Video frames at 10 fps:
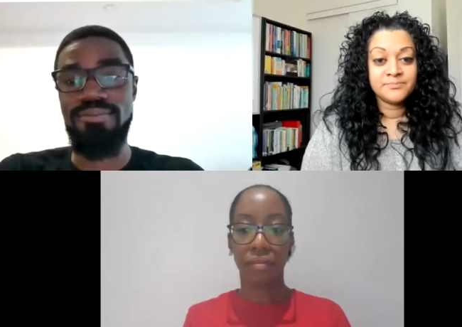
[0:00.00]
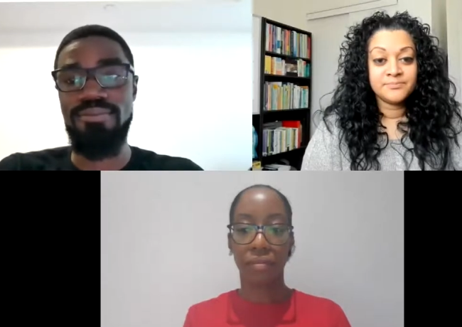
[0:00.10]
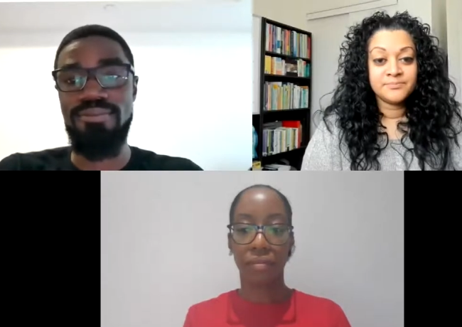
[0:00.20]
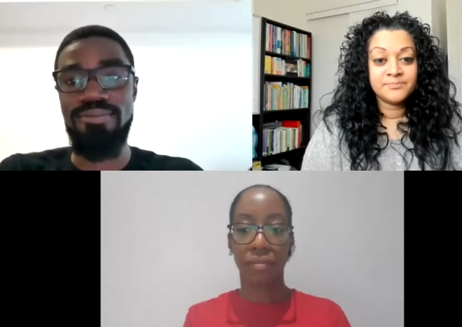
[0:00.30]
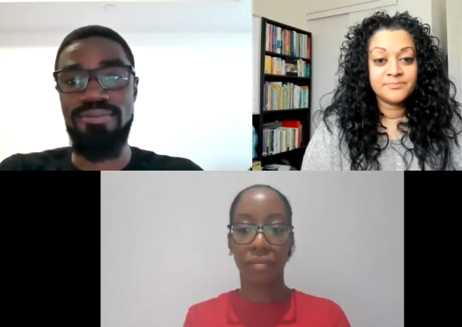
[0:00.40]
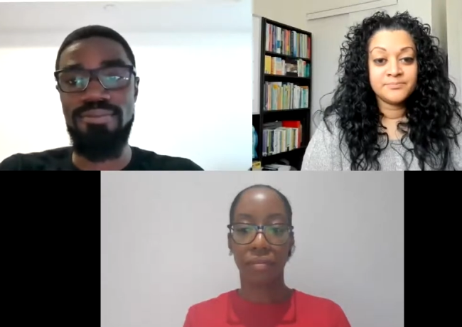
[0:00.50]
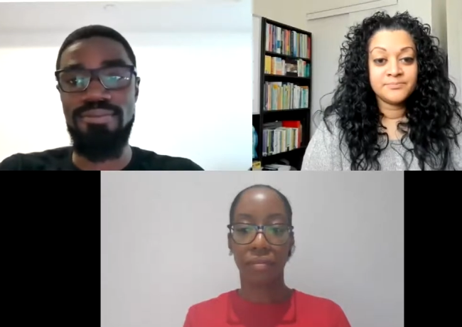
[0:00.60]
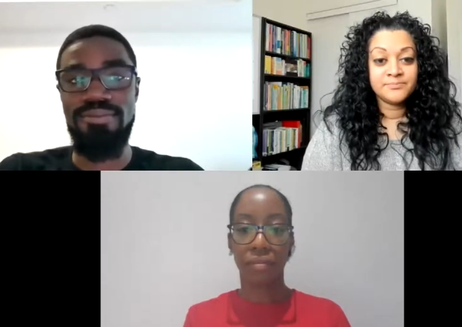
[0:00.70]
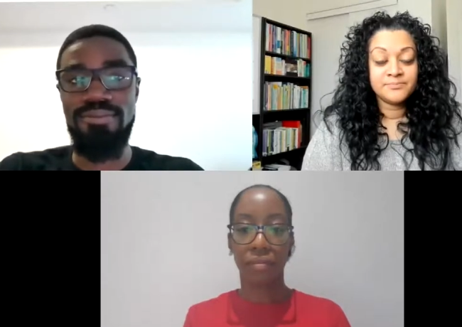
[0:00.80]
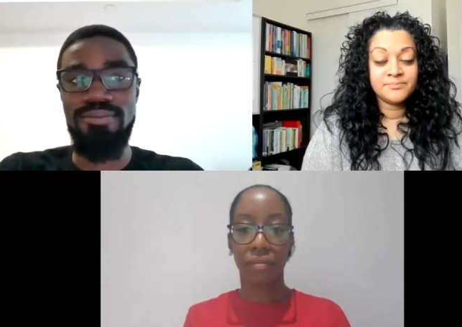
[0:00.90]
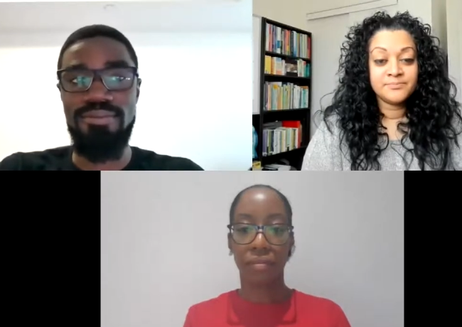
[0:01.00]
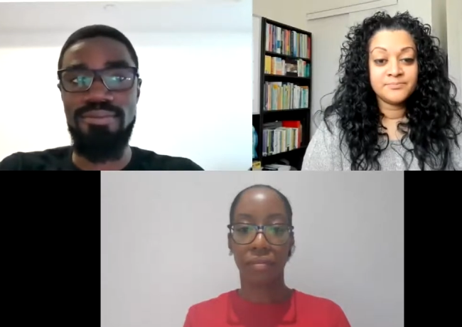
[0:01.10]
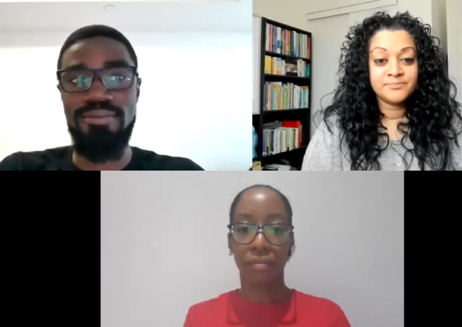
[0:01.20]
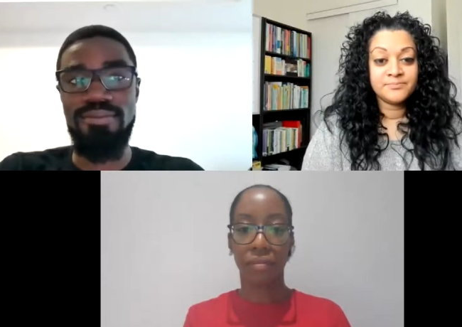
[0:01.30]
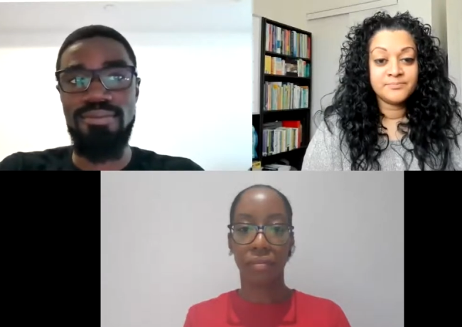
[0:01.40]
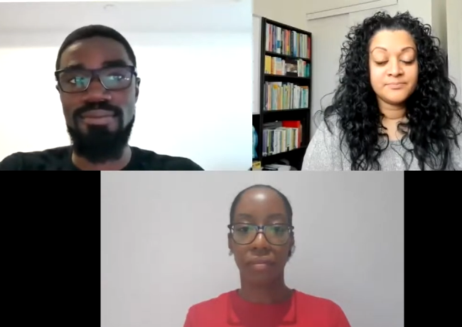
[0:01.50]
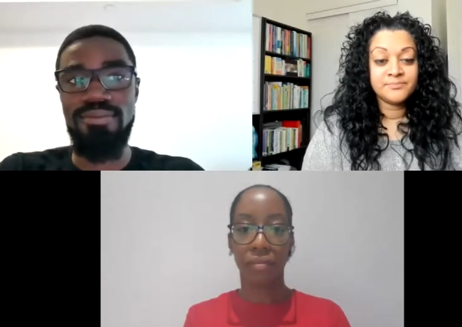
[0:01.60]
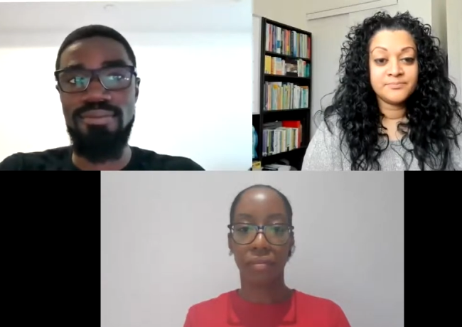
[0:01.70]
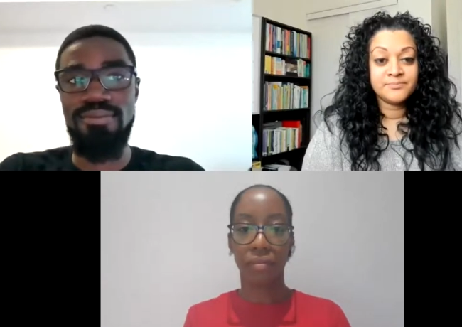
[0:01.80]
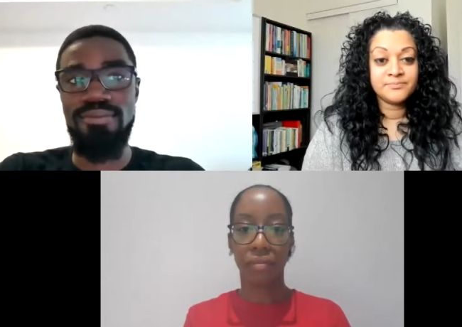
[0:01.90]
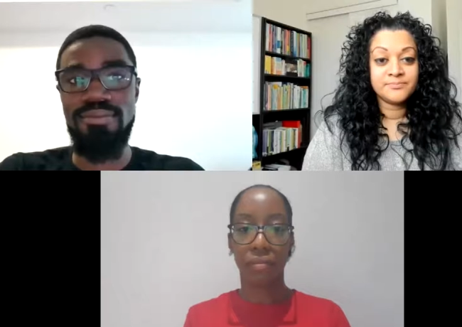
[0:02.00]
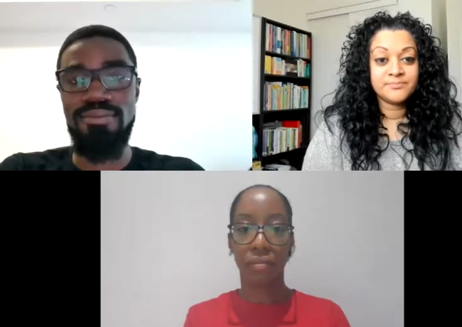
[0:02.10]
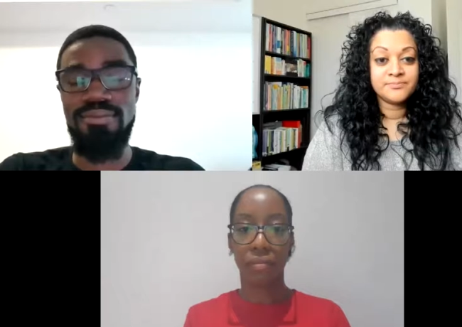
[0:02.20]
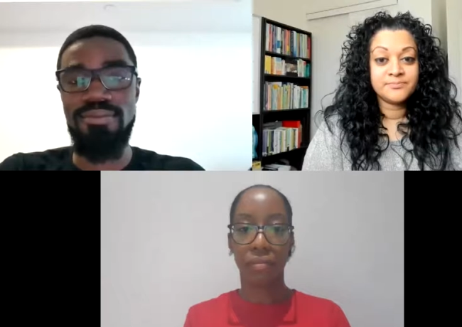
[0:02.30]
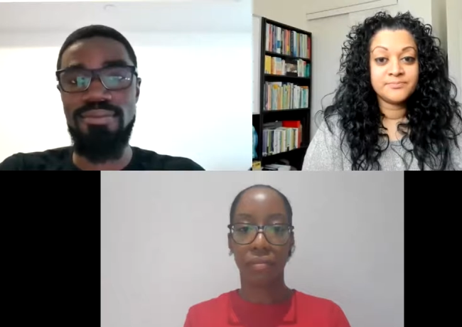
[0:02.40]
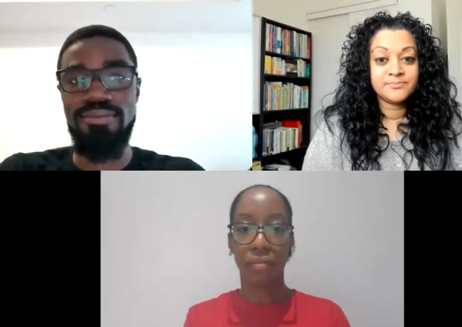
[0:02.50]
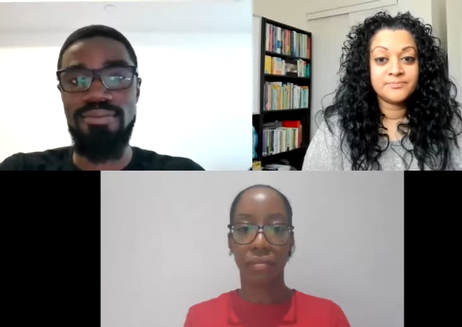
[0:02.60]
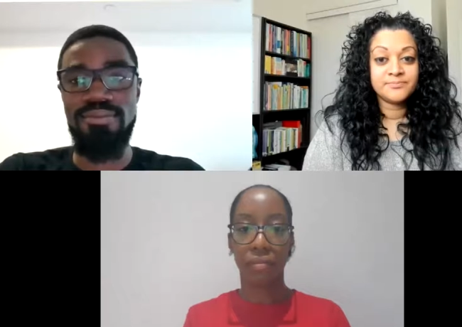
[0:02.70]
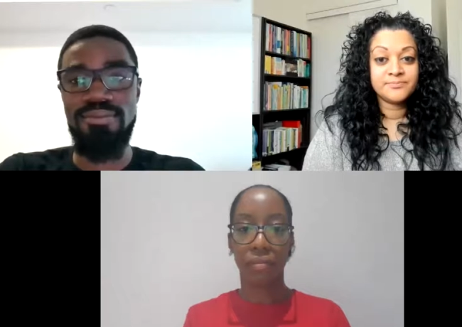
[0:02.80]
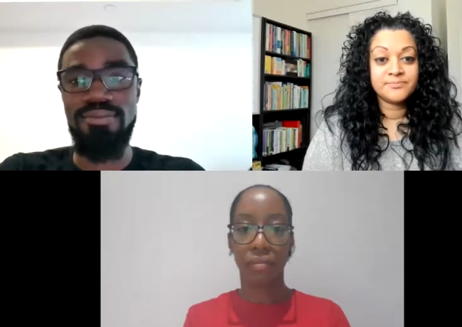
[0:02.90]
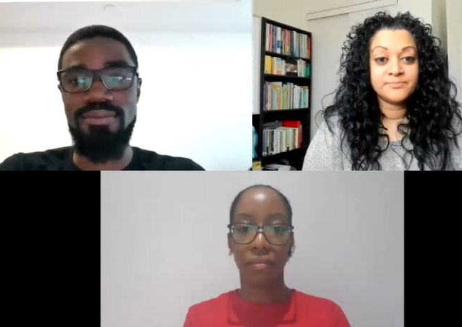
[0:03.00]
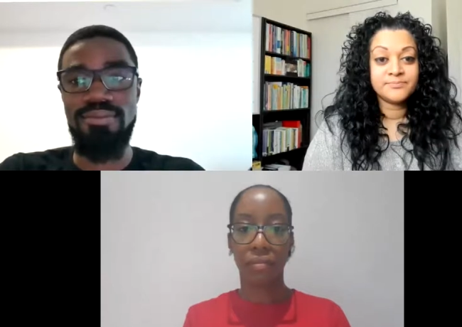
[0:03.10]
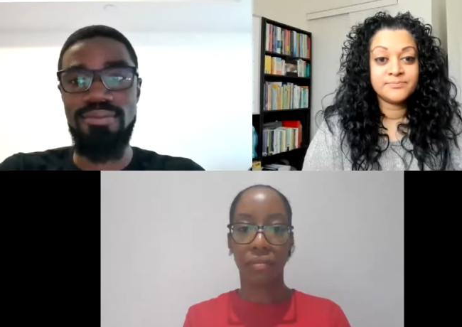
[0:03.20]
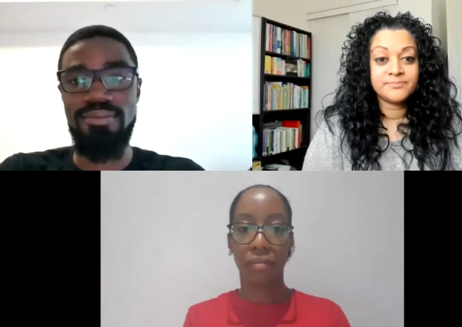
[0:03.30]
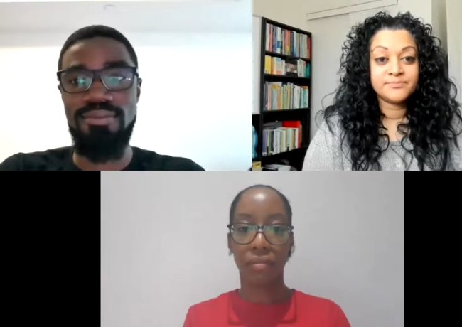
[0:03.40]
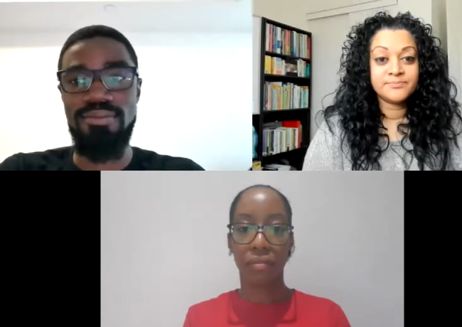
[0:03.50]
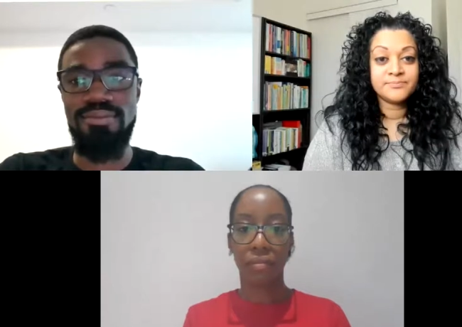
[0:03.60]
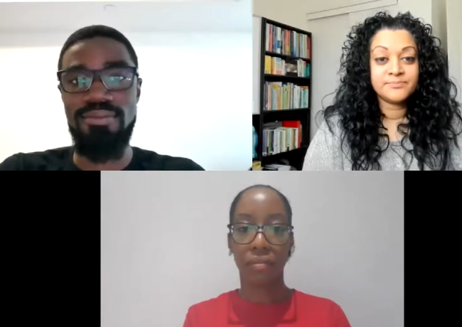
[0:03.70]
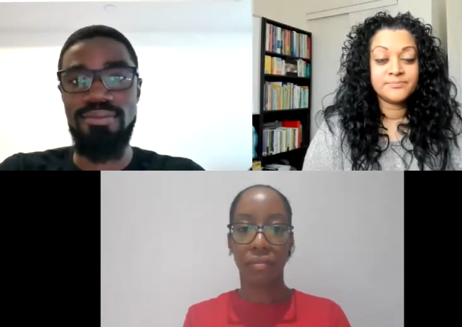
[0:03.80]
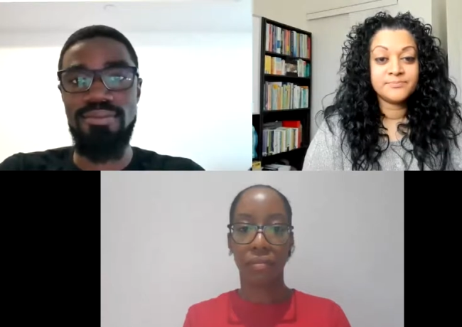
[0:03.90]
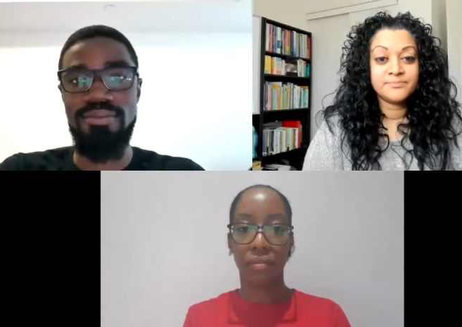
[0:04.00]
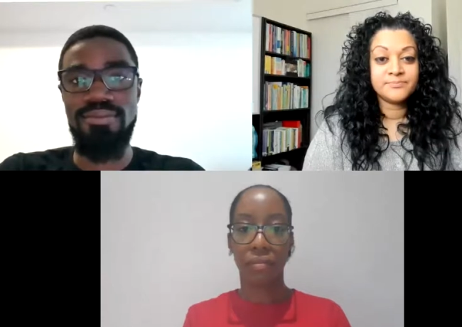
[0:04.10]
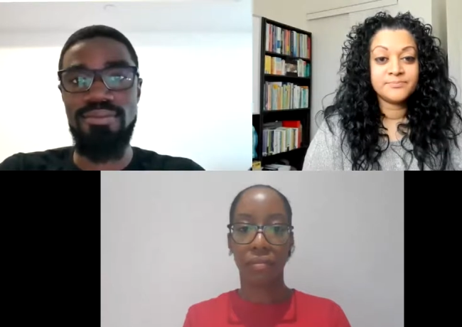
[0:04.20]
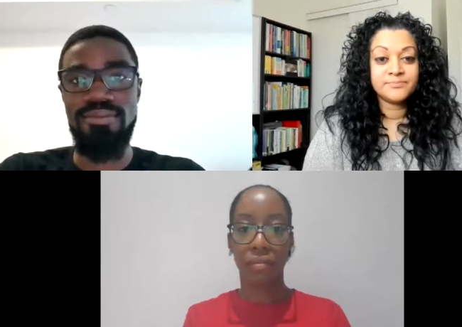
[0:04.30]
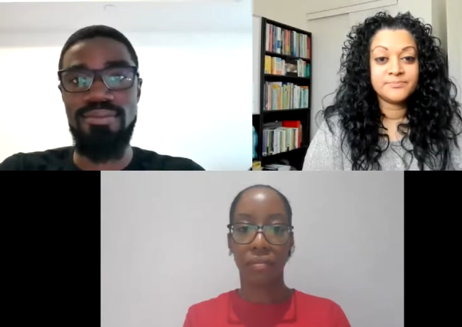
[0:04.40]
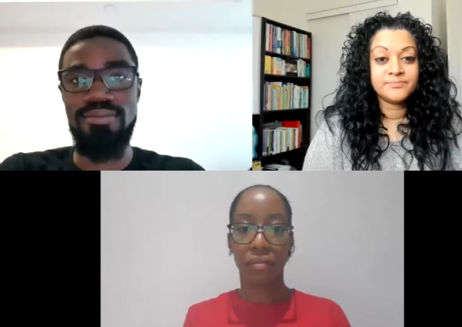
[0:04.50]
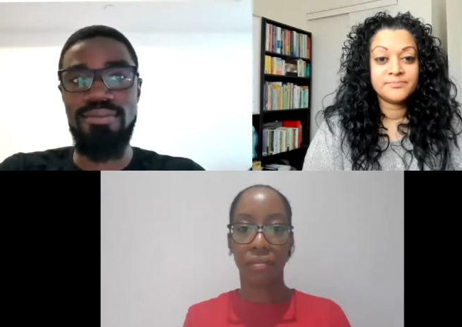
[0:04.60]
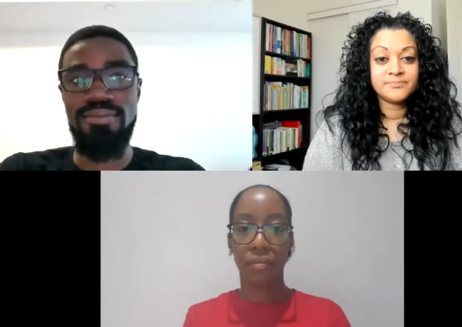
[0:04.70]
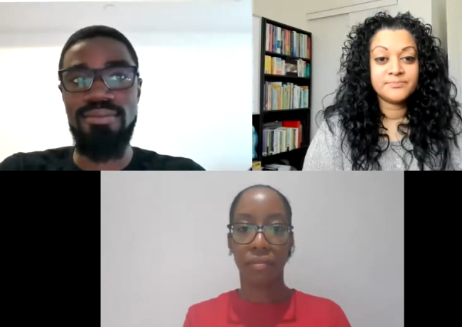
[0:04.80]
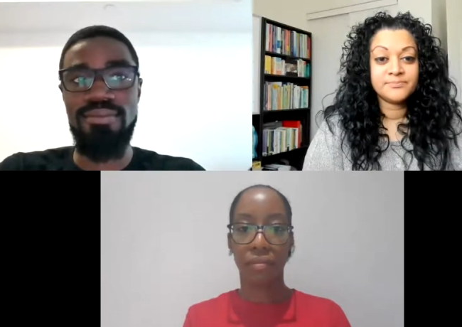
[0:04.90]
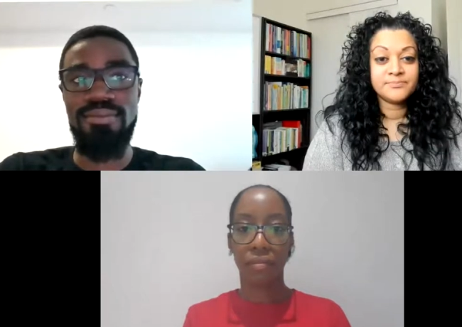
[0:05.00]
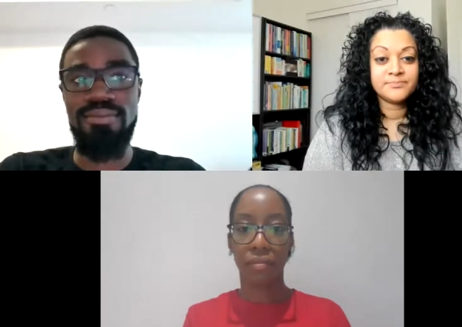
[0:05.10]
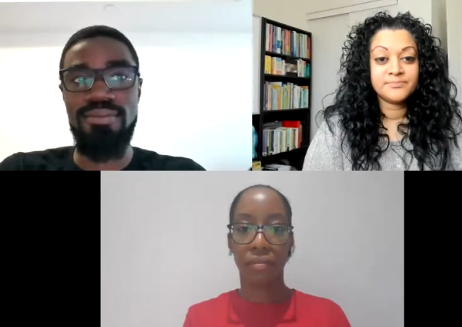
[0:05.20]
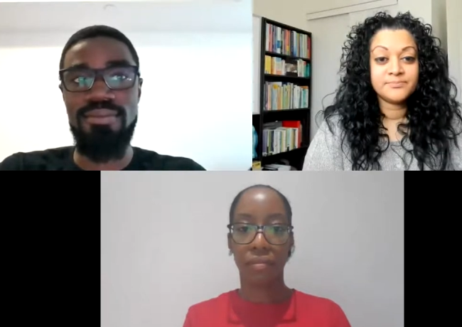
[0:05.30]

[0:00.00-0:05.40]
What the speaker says: (no one is talking)